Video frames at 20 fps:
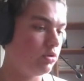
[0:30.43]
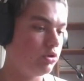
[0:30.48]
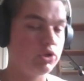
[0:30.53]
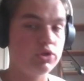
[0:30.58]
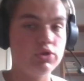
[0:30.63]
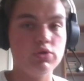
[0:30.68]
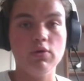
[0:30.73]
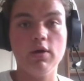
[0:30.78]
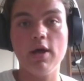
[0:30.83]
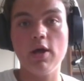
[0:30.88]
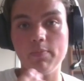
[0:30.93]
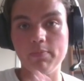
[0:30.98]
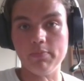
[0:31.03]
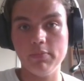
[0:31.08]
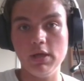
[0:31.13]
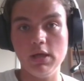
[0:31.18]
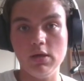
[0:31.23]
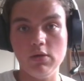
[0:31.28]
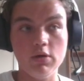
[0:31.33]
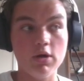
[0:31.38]
just to help
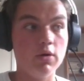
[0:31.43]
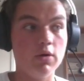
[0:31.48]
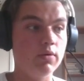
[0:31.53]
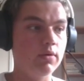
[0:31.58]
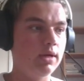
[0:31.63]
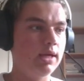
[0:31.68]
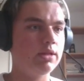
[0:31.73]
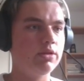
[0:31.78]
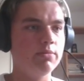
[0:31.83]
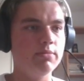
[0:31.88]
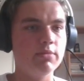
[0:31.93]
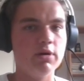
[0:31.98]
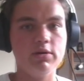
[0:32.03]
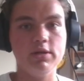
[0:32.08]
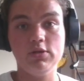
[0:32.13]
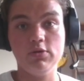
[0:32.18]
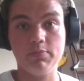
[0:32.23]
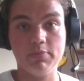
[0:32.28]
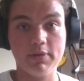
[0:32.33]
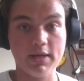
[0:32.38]
me get the
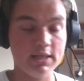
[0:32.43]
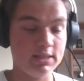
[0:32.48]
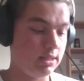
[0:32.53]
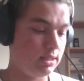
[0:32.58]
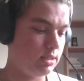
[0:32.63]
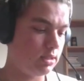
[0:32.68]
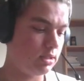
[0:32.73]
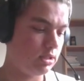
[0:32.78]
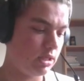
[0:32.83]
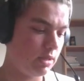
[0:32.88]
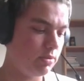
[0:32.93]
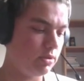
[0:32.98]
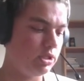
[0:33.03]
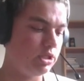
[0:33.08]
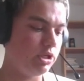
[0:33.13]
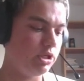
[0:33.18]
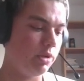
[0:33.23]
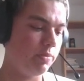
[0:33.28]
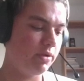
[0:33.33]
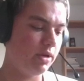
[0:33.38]
money to play this
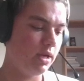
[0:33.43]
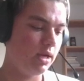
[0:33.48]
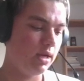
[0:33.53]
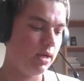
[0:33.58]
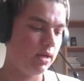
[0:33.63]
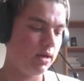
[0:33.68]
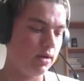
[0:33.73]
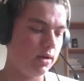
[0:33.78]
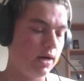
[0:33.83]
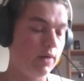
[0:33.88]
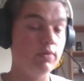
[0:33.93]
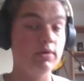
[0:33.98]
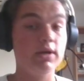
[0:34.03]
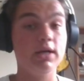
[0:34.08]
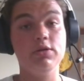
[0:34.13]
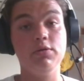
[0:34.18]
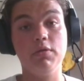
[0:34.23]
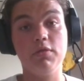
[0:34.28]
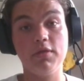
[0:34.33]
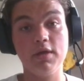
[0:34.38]
championship. I would
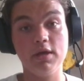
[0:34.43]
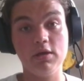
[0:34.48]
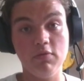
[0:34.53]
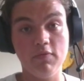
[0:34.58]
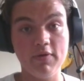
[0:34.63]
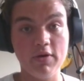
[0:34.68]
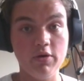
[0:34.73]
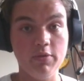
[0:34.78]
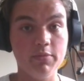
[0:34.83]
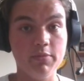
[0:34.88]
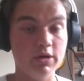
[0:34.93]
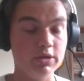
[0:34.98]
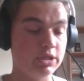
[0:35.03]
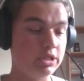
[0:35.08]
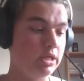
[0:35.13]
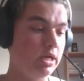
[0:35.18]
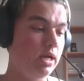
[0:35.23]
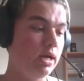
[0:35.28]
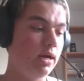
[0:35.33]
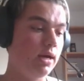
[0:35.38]
like to thank you very
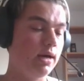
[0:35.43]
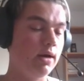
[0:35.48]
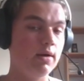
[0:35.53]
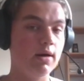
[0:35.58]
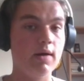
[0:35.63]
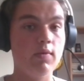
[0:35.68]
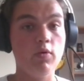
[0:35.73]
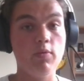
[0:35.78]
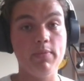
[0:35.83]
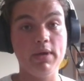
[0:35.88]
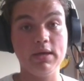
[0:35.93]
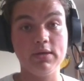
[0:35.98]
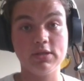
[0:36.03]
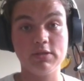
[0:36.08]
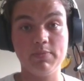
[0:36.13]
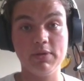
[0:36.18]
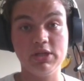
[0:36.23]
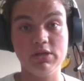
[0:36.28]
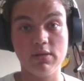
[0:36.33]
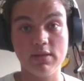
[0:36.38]
much. I will make a
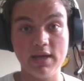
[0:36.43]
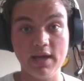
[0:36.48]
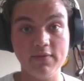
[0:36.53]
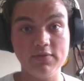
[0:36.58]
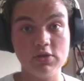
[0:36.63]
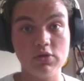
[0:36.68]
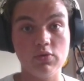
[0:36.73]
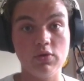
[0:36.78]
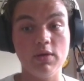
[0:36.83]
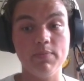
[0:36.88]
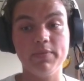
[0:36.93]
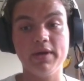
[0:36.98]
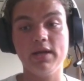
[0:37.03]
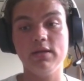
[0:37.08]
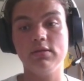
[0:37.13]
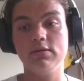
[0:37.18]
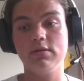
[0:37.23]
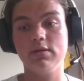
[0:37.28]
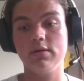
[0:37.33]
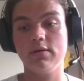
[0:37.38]
special live stream,
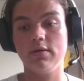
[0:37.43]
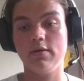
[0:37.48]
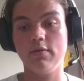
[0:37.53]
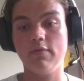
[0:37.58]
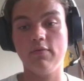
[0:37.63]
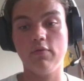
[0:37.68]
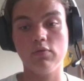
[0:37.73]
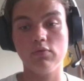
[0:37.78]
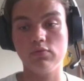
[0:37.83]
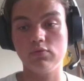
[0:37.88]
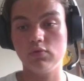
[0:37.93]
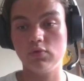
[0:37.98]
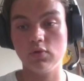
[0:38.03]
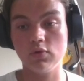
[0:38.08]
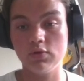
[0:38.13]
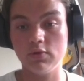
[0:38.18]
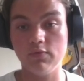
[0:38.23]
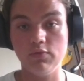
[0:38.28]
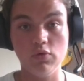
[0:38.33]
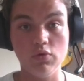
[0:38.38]
and for
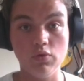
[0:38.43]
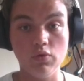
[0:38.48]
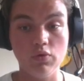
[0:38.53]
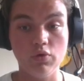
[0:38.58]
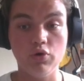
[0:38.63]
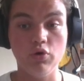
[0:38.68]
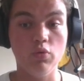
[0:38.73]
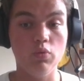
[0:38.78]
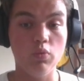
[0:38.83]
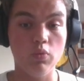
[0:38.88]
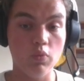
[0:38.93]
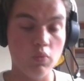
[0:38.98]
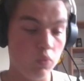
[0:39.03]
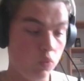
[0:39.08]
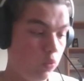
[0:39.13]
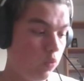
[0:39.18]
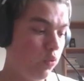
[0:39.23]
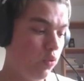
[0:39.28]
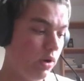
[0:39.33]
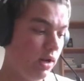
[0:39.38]
those of you
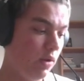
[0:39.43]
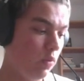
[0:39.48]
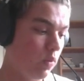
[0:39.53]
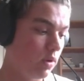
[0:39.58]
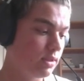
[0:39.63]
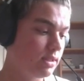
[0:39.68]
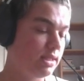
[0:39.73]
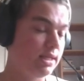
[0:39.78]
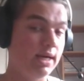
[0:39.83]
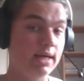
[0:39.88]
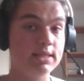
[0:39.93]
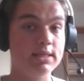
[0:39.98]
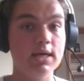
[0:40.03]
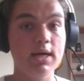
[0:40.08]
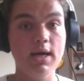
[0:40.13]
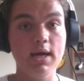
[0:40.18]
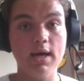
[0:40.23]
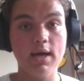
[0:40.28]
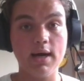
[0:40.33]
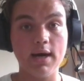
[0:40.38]
who really wants that,
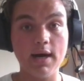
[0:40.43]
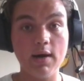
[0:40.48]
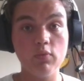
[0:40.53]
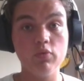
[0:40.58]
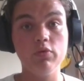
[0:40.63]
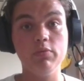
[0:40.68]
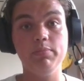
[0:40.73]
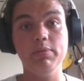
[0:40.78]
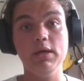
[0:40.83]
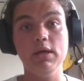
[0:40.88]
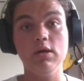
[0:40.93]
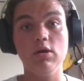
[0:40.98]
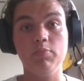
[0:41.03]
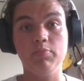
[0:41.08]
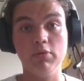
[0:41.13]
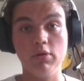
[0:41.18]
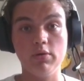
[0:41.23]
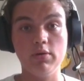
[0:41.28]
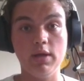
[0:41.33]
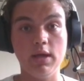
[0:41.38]
I will be
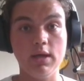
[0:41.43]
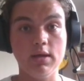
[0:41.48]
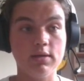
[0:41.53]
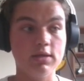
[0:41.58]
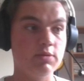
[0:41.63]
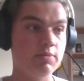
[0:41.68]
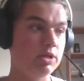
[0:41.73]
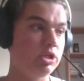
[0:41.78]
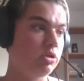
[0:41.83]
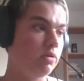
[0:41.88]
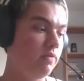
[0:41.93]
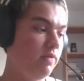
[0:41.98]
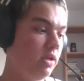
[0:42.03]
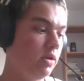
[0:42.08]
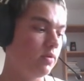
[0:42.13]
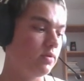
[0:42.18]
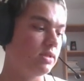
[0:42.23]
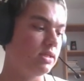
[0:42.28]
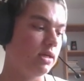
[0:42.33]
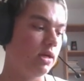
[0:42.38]
uploading a special
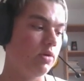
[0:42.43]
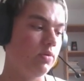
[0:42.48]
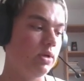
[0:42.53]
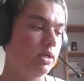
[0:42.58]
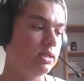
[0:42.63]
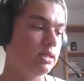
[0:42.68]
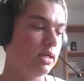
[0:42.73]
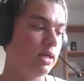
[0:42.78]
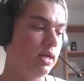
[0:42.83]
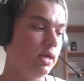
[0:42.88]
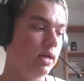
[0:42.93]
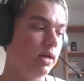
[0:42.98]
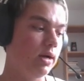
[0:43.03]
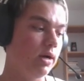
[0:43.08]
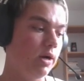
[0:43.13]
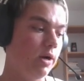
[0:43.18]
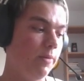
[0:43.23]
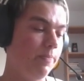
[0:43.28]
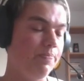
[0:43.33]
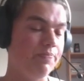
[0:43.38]
video series,
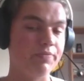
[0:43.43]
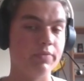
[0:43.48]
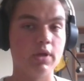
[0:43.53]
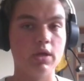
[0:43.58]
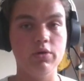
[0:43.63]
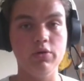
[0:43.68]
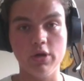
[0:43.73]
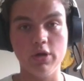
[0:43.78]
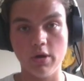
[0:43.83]
with